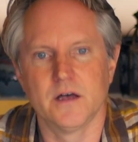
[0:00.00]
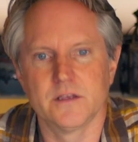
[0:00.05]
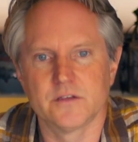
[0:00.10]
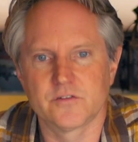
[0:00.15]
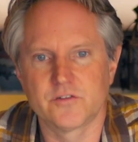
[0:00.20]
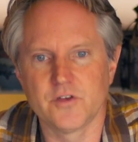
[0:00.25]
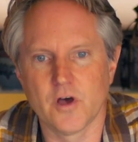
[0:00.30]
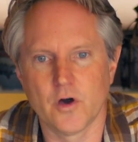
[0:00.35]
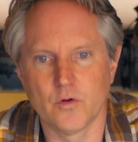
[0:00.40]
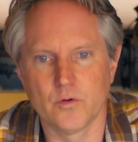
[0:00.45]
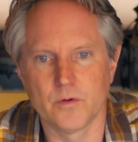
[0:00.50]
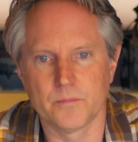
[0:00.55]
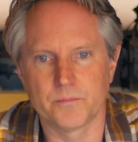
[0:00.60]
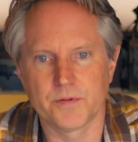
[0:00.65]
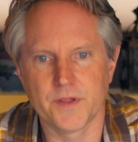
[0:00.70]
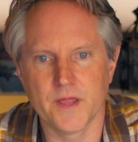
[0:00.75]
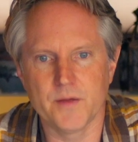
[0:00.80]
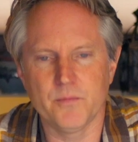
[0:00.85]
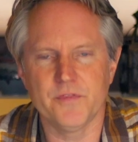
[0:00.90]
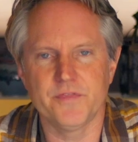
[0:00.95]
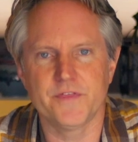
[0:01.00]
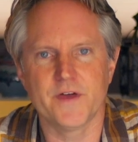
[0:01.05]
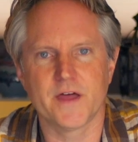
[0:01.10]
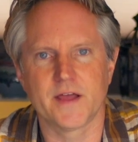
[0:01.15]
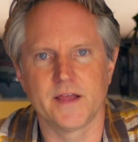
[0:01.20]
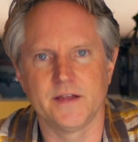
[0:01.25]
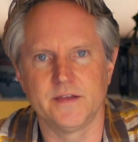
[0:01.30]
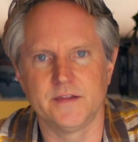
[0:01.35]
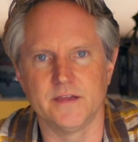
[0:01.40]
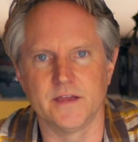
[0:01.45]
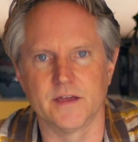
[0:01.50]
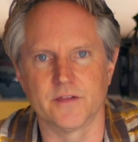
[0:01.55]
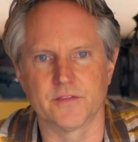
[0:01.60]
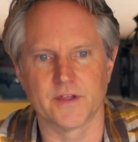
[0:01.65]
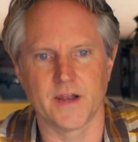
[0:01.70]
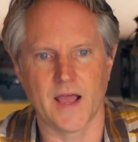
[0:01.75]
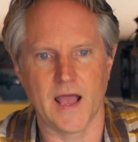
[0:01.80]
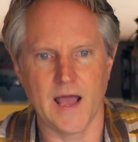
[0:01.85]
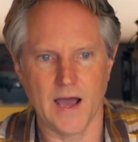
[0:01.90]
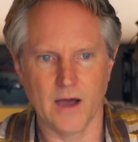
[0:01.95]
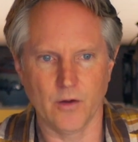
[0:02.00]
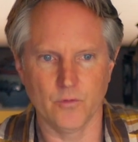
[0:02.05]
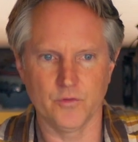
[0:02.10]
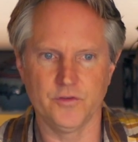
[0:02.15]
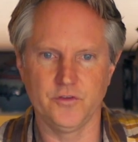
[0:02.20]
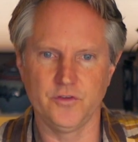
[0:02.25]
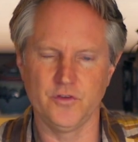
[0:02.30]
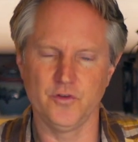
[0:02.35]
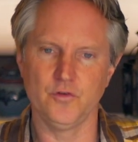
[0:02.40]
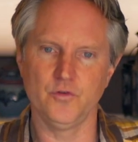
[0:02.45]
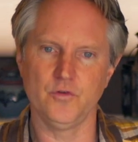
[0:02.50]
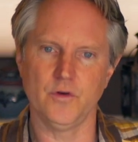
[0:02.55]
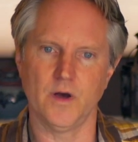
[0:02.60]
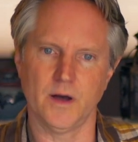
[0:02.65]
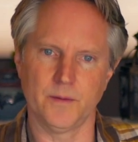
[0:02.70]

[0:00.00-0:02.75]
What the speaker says: So play with that idea that how you